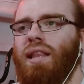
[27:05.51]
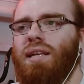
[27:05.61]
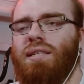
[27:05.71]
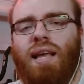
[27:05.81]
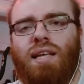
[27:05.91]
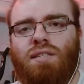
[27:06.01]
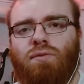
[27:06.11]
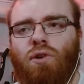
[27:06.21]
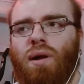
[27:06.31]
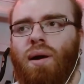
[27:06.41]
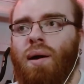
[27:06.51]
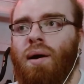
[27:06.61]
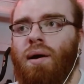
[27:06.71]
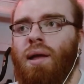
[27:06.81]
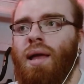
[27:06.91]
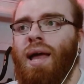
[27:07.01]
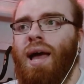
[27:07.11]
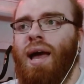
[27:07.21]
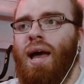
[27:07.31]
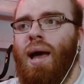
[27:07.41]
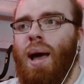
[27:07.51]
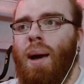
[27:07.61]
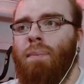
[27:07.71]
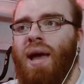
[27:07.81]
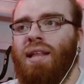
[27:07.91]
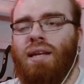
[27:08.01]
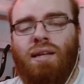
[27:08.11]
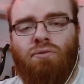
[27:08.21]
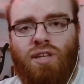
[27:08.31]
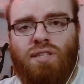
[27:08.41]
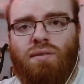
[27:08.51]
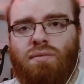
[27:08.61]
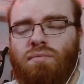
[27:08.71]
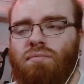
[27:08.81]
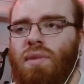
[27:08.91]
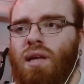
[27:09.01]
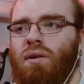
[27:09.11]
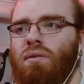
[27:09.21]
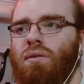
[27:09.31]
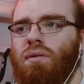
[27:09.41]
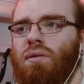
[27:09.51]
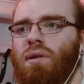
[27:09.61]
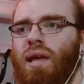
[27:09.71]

He does things for a better reason, you know.